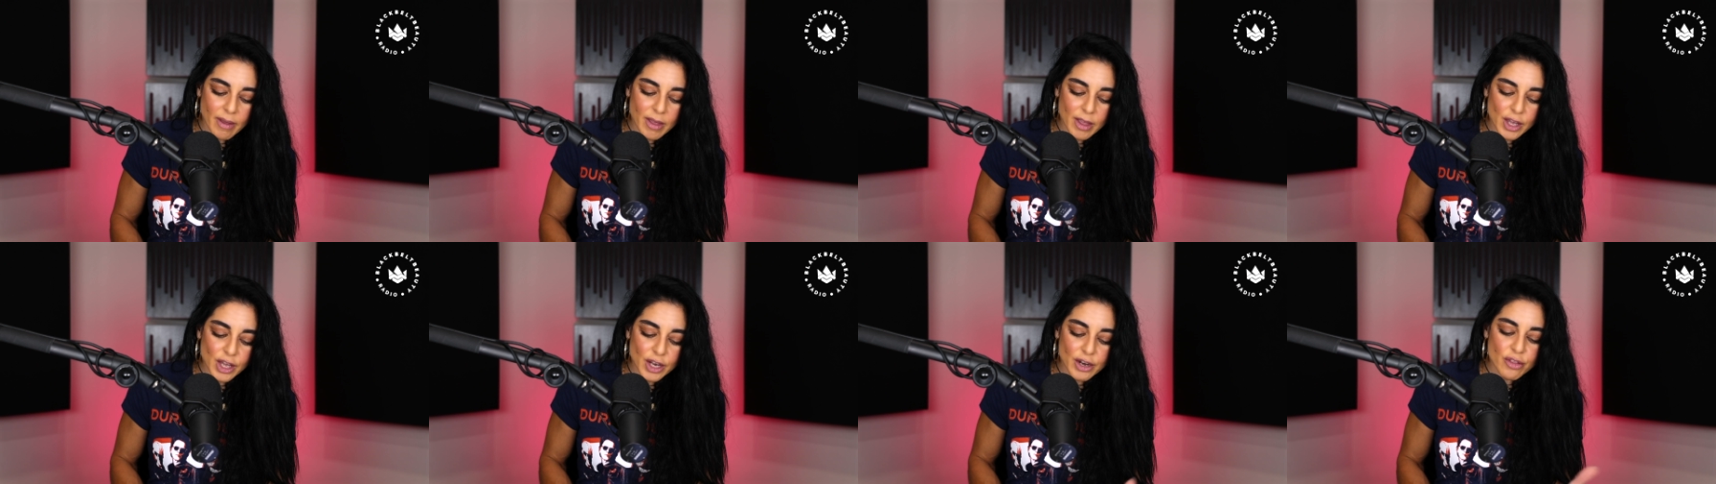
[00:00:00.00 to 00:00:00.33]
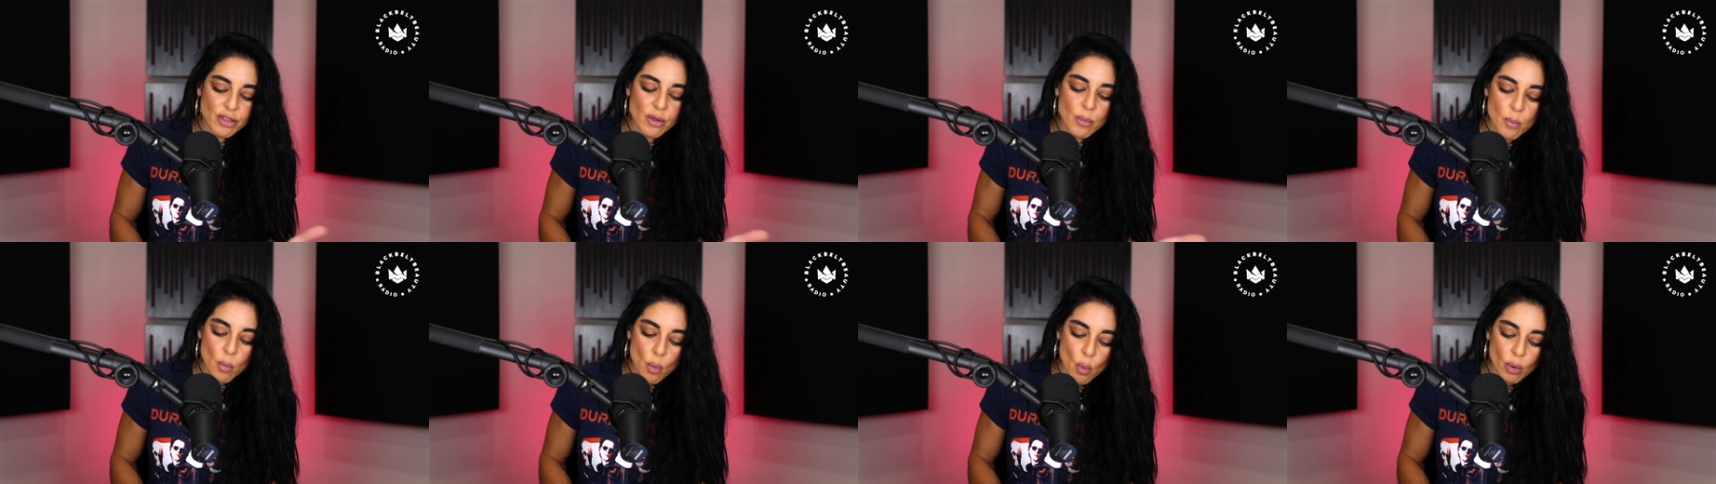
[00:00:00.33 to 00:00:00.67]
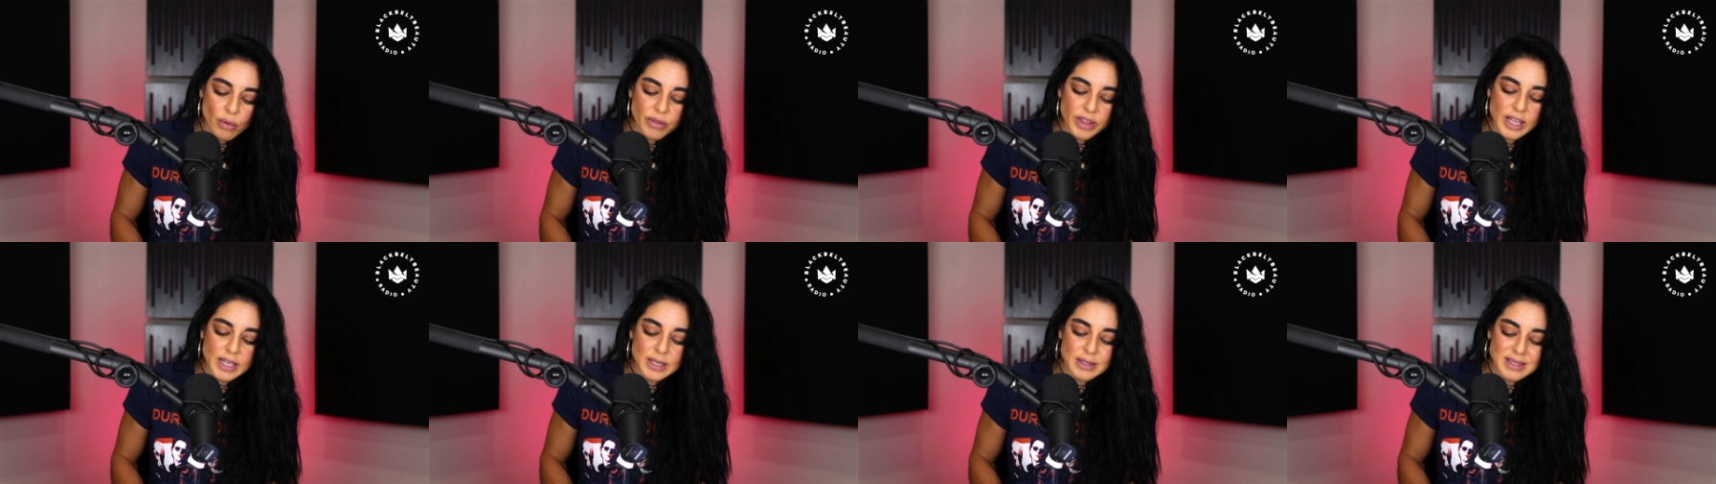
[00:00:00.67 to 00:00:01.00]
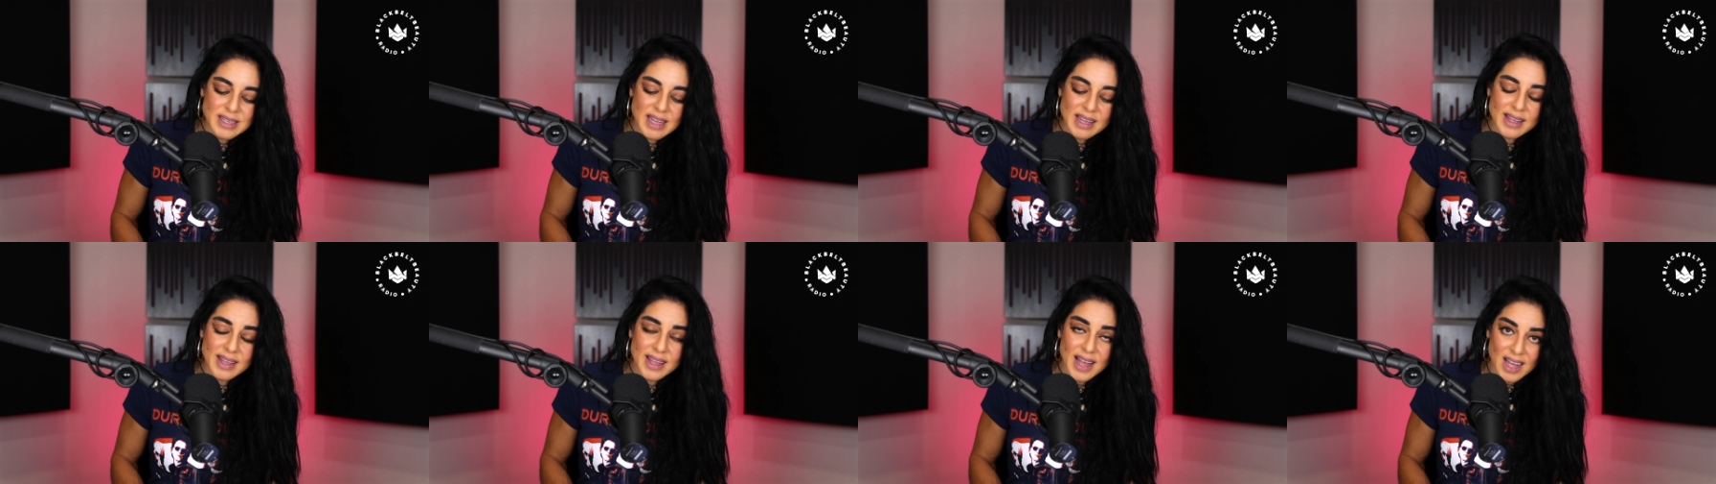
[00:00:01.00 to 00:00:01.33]
you know, the more that you
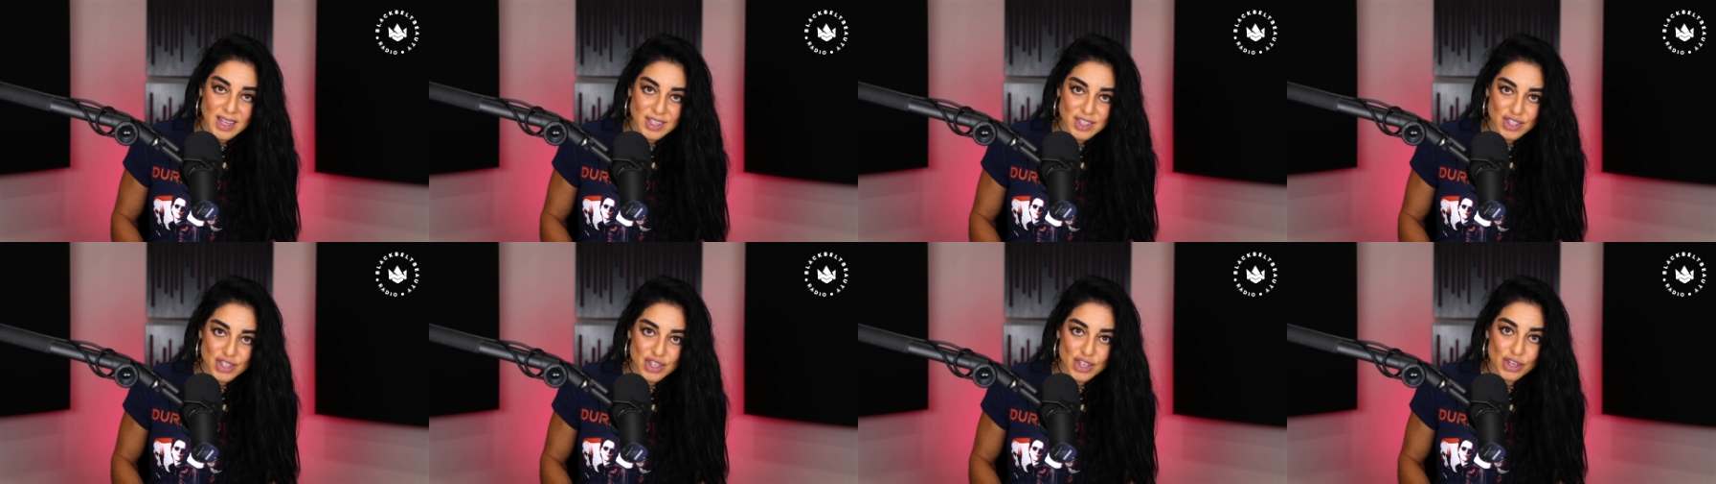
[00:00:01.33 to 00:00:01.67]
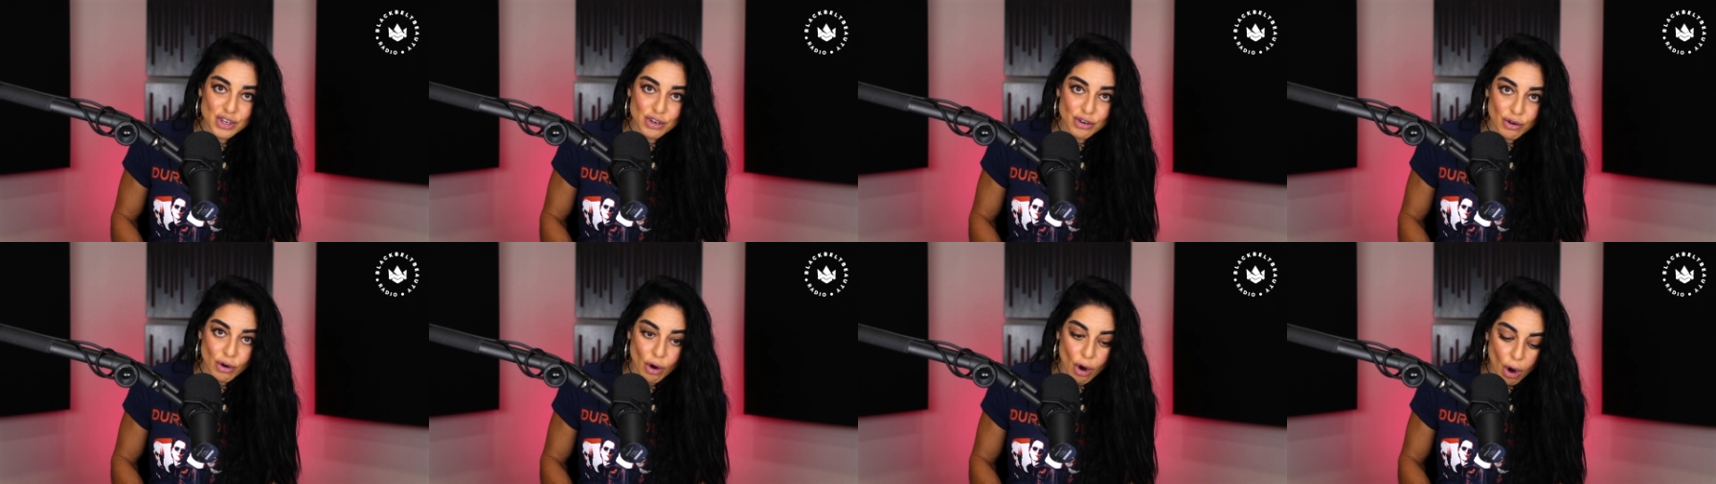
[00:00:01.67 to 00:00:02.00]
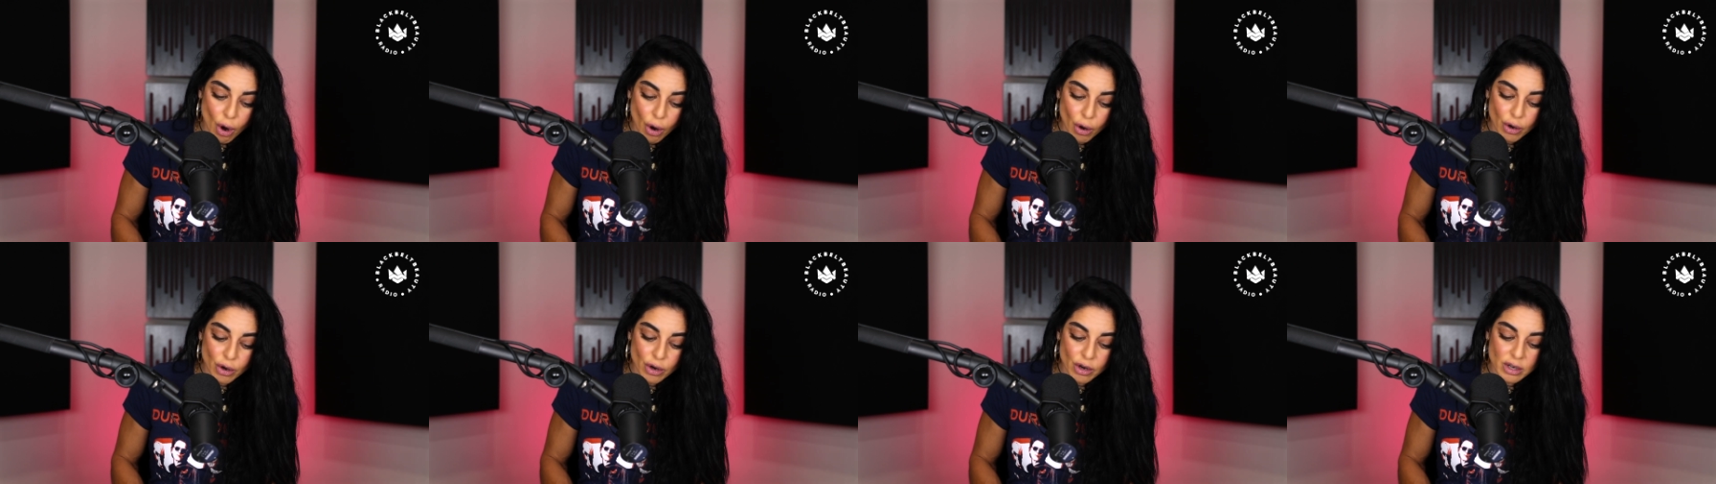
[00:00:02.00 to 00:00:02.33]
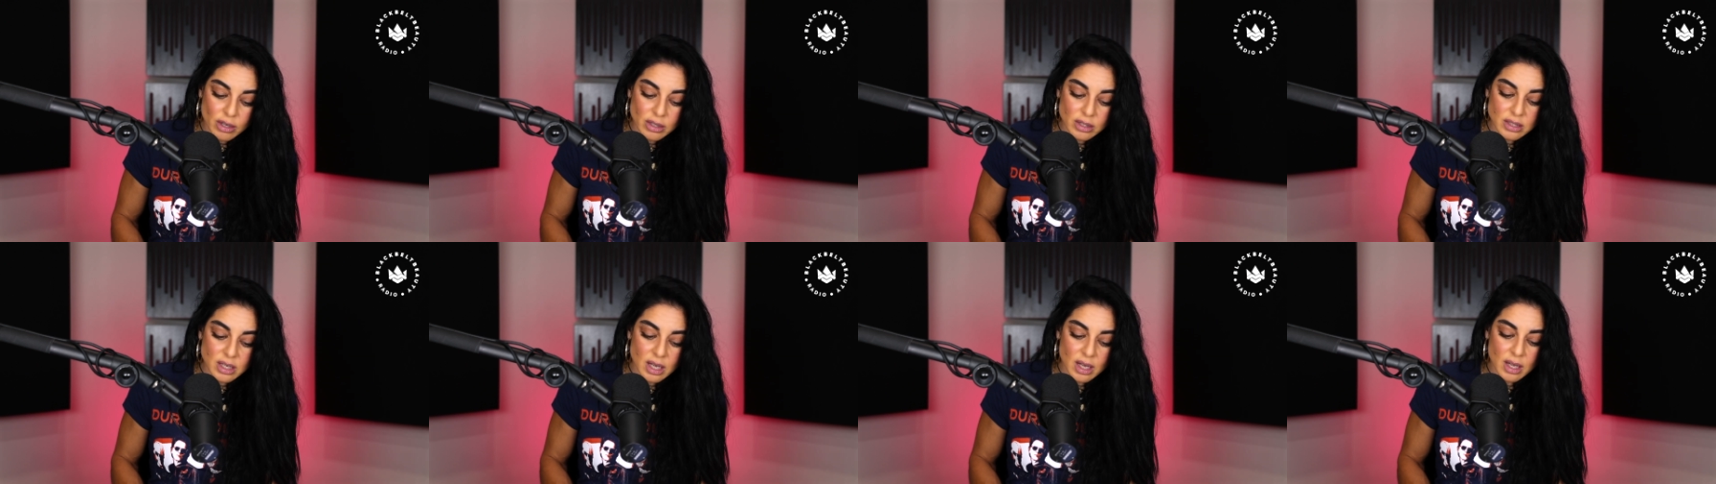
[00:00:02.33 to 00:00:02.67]
say yes to your
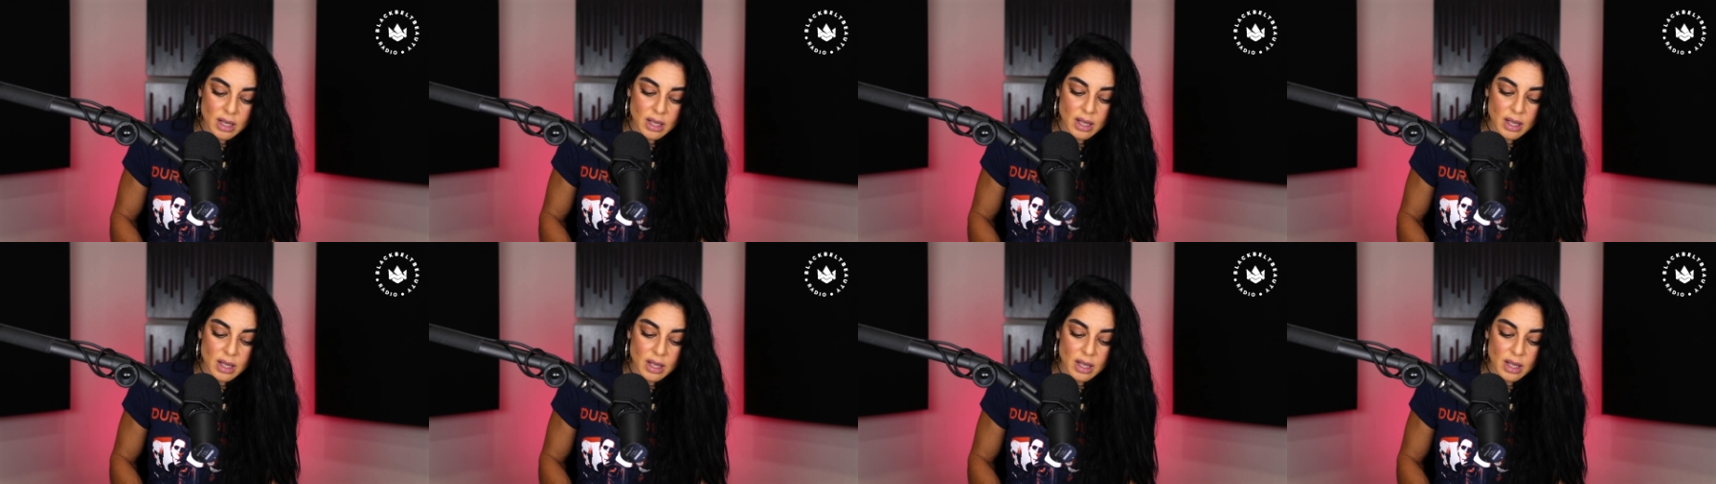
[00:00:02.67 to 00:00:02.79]
heart,